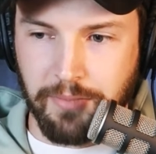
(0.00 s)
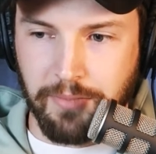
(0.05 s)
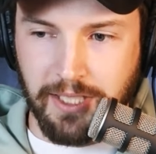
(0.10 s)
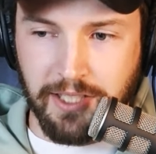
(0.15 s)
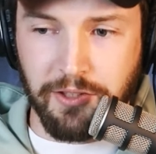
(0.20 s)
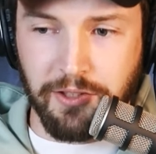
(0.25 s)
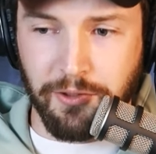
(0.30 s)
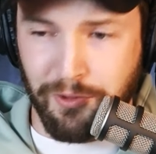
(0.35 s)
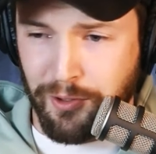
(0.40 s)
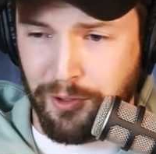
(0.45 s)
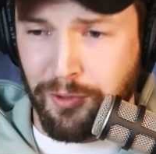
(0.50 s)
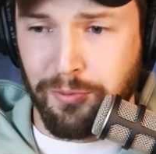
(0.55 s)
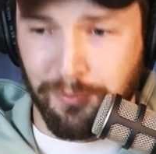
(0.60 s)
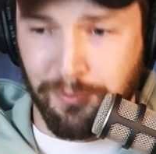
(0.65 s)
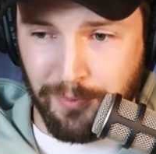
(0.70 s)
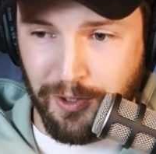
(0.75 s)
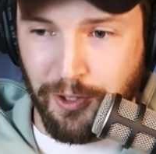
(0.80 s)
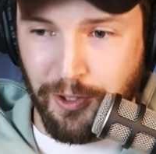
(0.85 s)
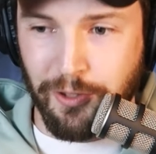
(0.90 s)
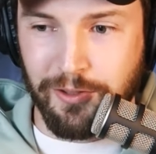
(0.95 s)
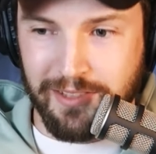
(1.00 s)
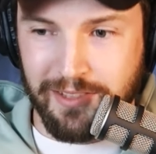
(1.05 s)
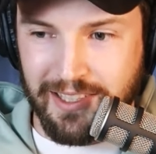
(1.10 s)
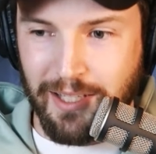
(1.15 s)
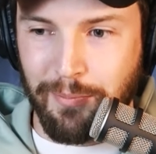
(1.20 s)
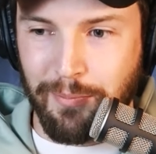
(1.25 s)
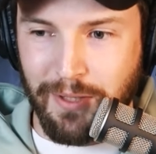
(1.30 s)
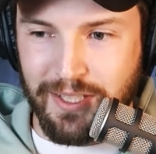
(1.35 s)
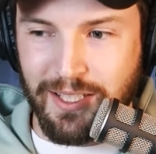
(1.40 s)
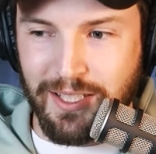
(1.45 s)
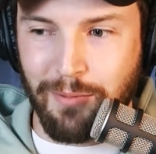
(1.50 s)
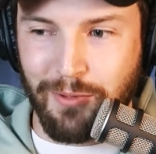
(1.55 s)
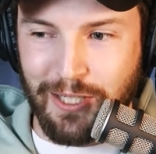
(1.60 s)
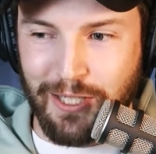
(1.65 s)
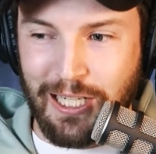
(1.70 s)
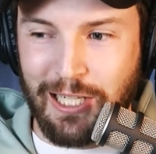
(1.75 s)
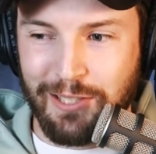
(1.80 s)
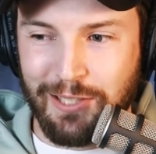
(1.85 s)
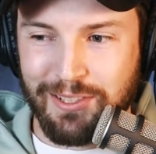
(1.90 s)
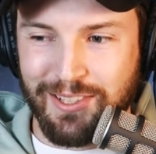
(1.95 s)
either you you're sleeping somewhere
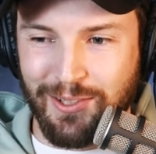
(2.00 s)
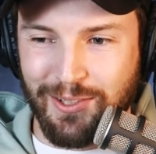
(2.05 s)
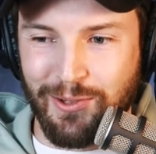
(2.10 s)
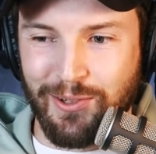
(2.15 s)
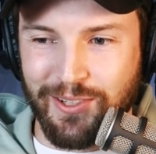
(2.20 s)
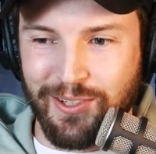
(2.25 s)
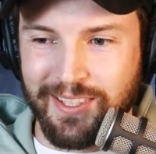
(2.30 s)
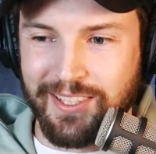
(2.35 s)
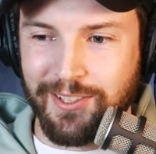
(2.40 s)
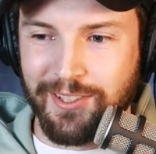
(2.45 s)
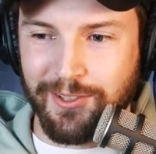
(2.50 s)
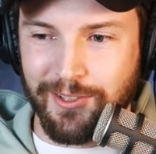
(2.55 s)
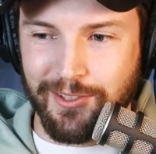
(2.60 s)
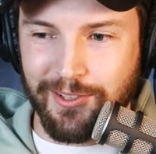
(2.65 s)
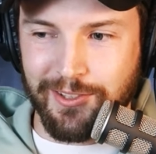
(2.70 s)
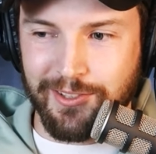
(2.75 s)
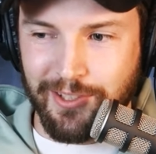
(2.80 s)
else or you're